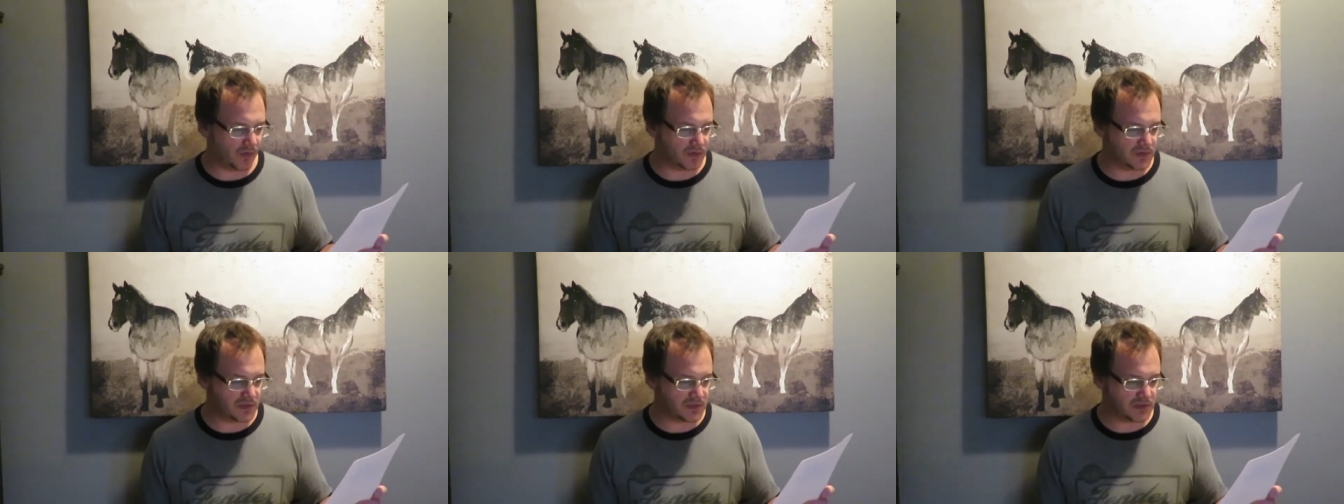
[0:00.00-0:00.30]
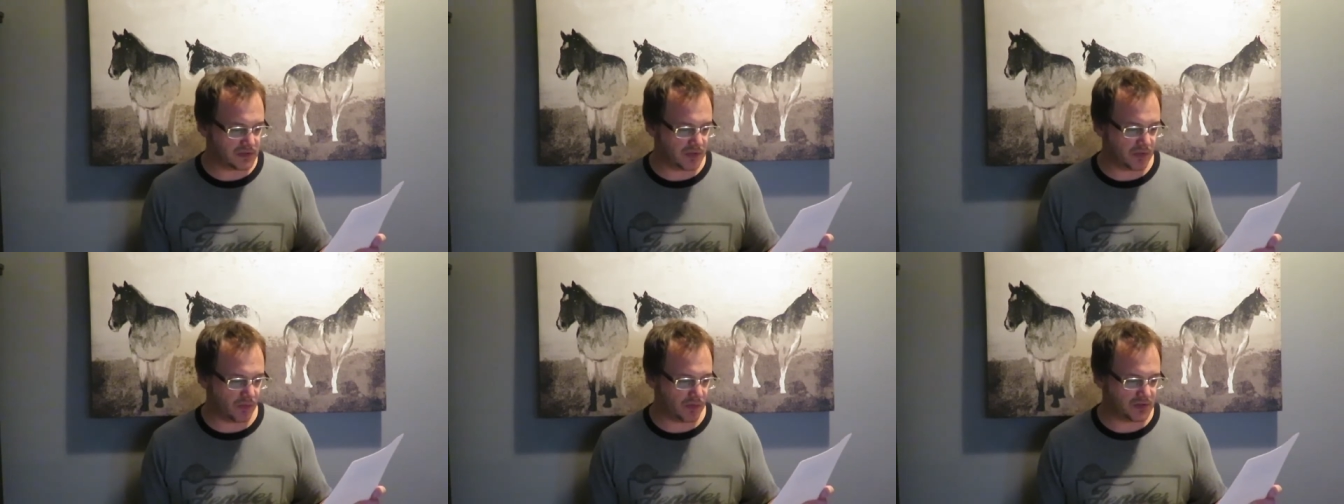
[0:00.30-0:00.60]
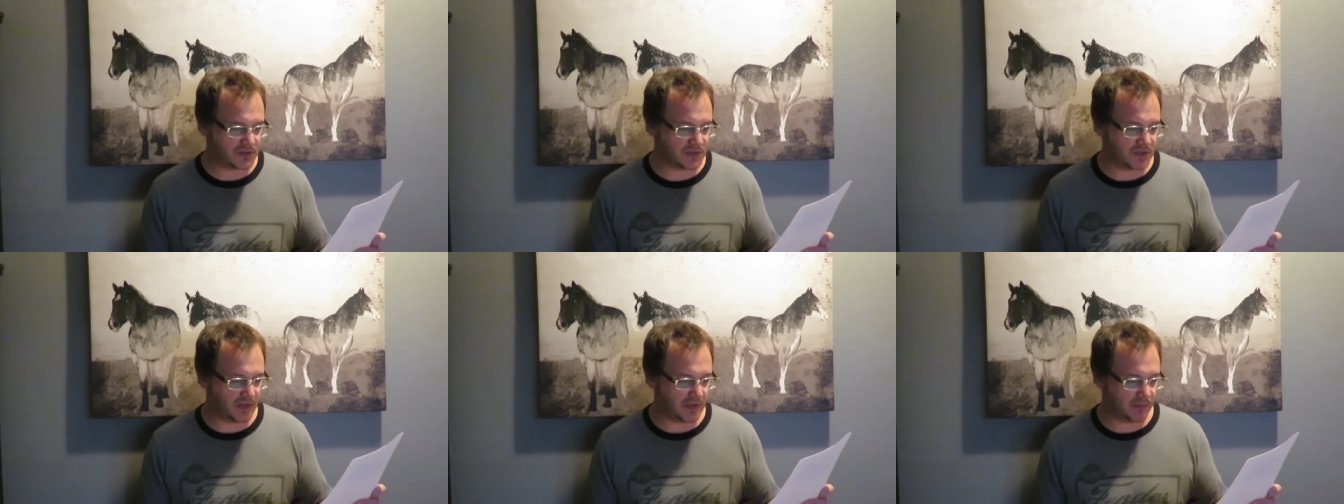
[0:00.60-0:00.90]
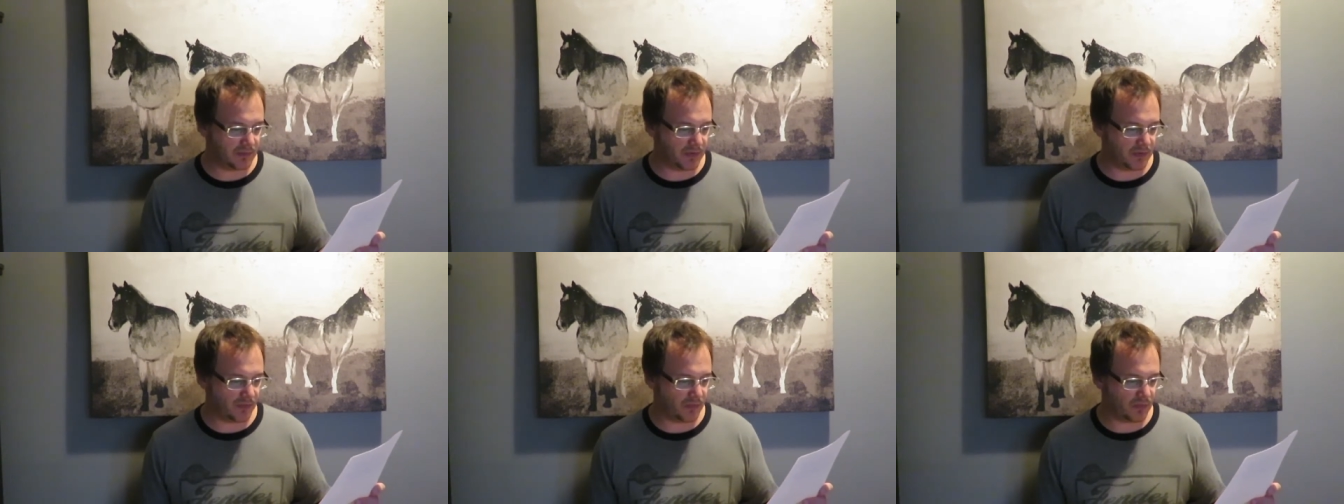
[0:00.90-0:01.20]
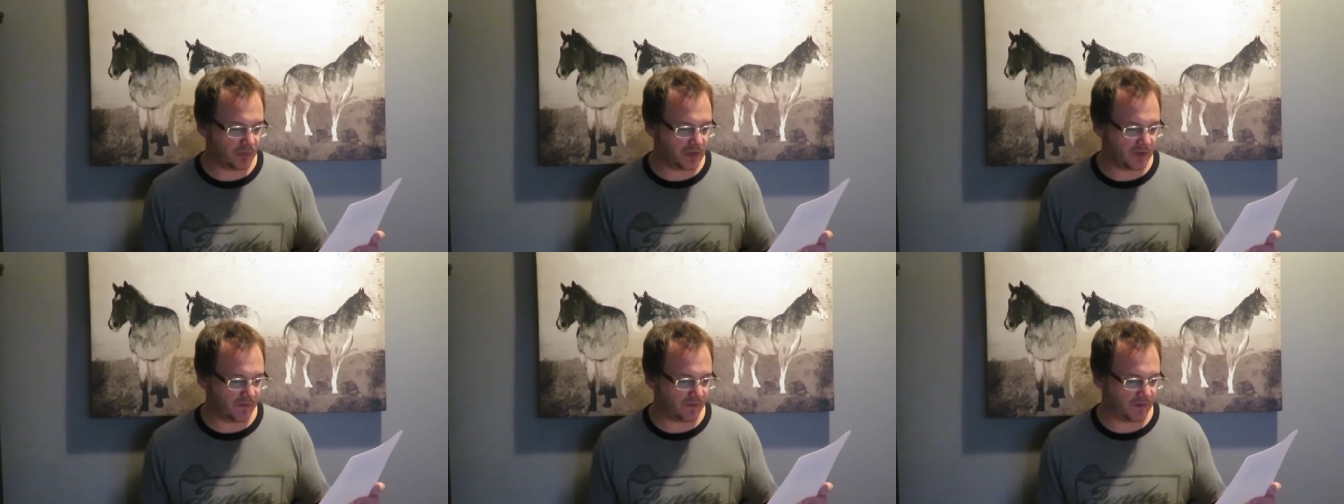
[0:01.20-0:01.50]
It was just it was good,
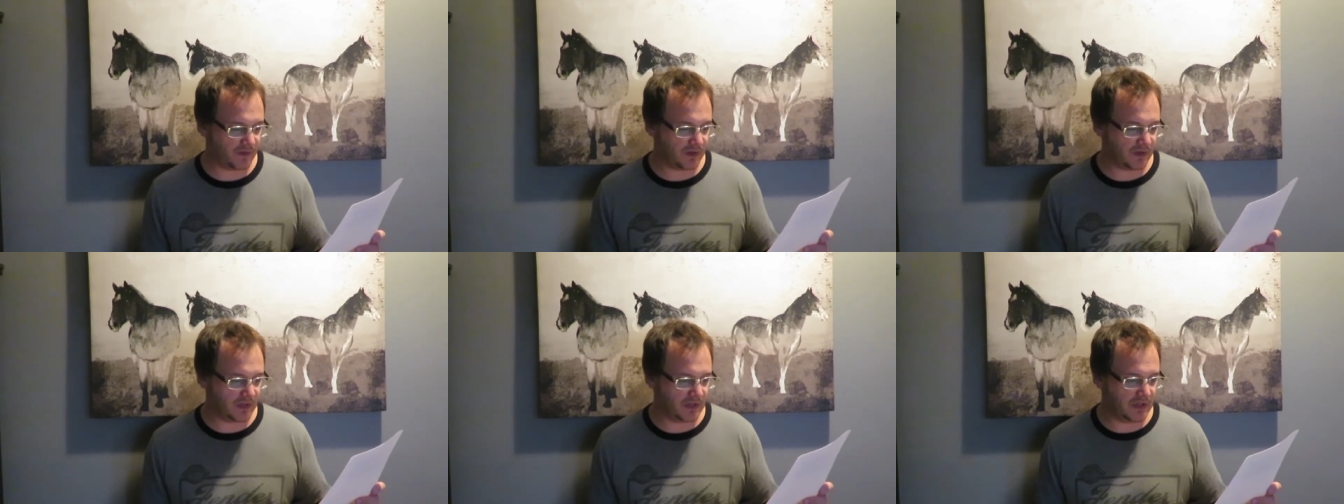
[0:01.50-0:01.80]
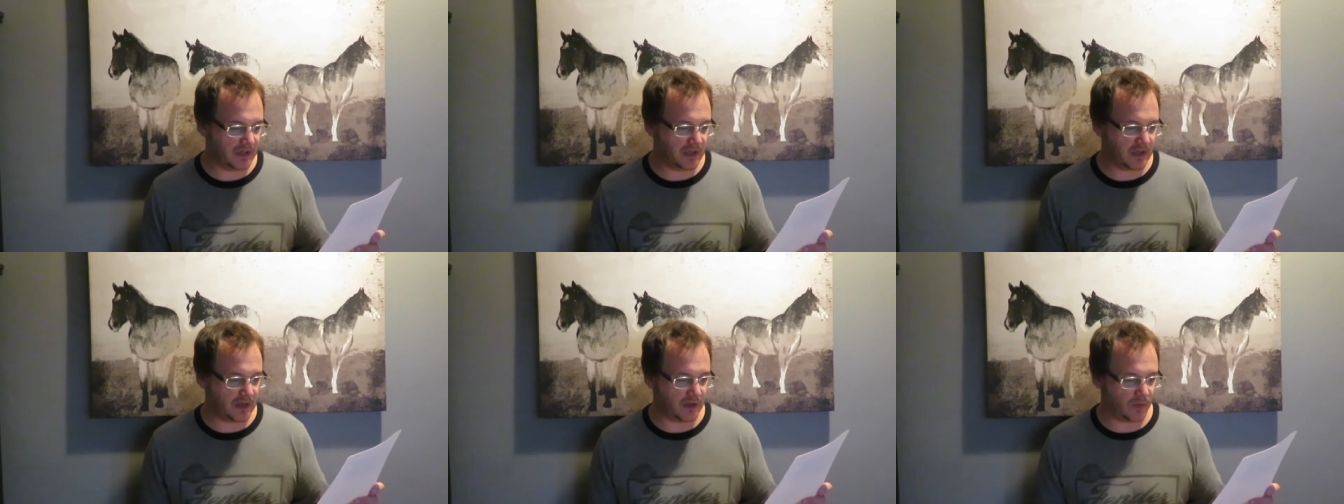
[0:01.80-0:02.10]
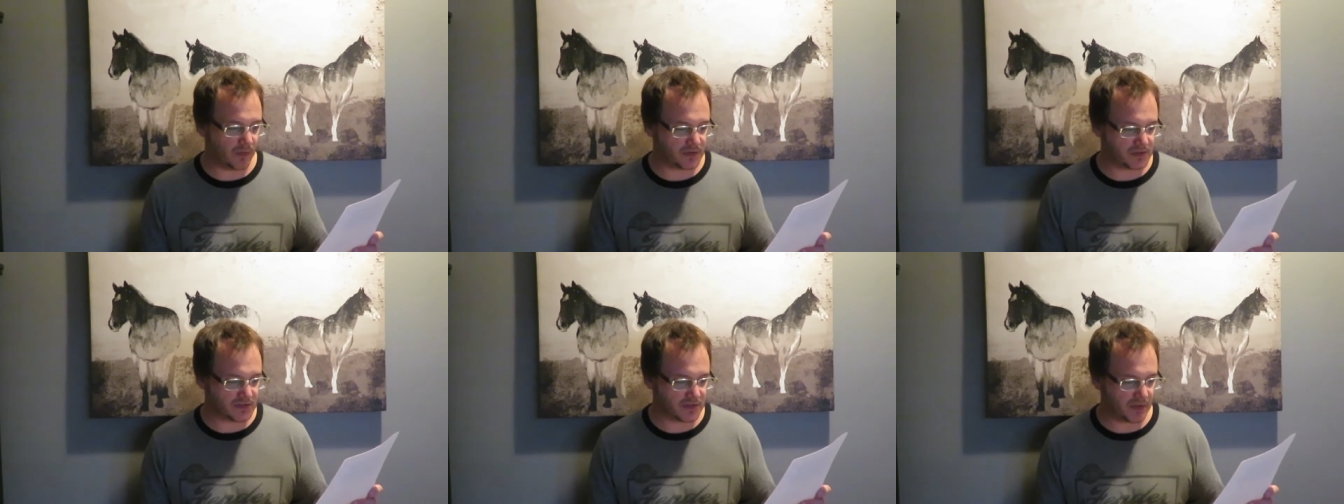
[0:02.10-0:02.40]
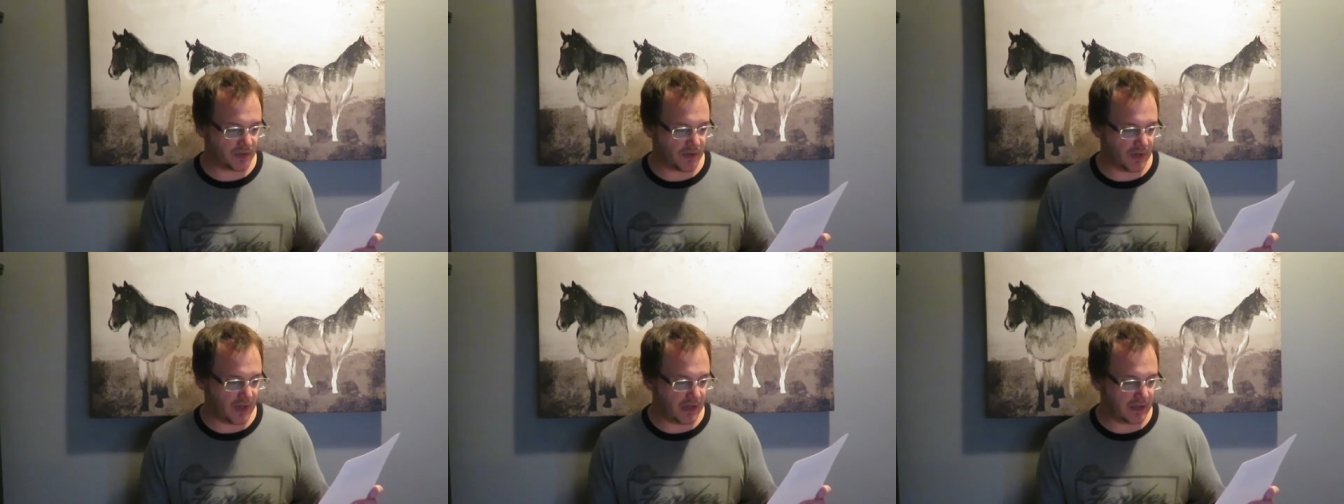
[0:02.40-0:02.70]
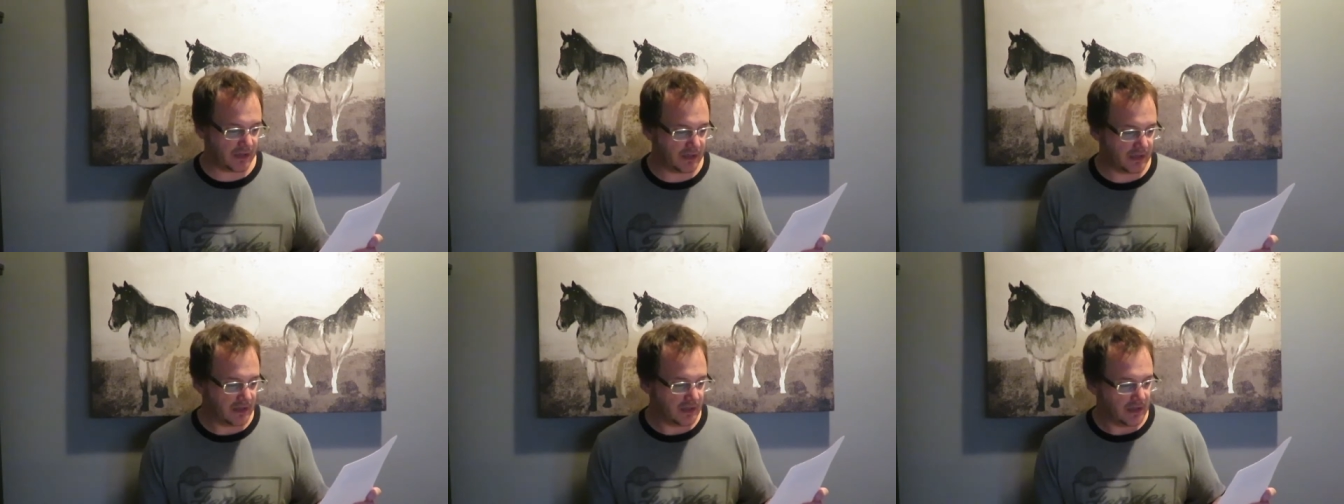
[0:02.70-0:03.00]
but definitely uh, wasn't
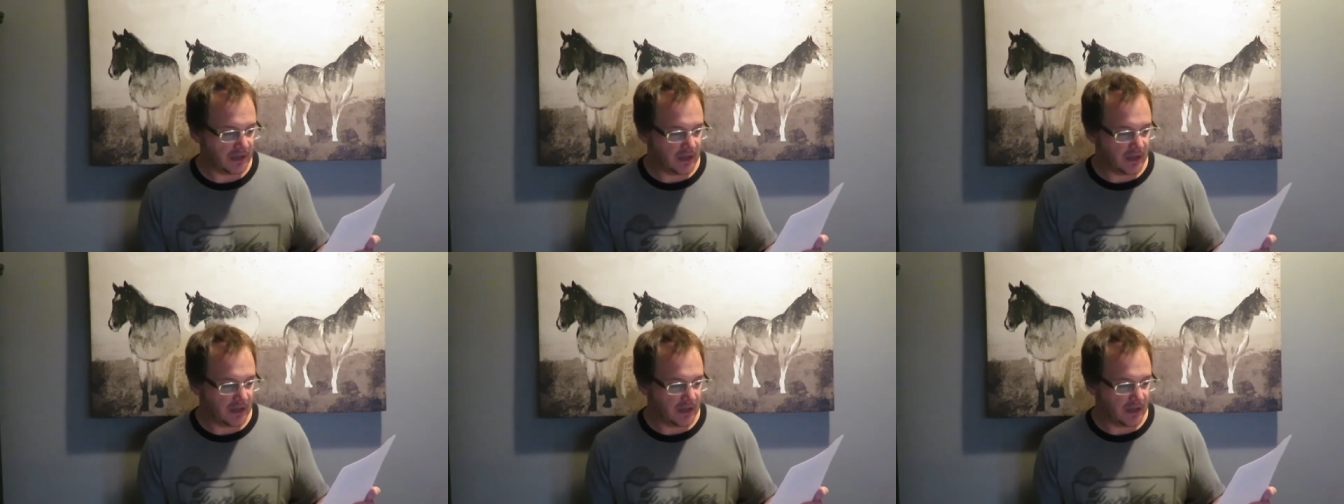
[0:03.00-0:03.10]
great.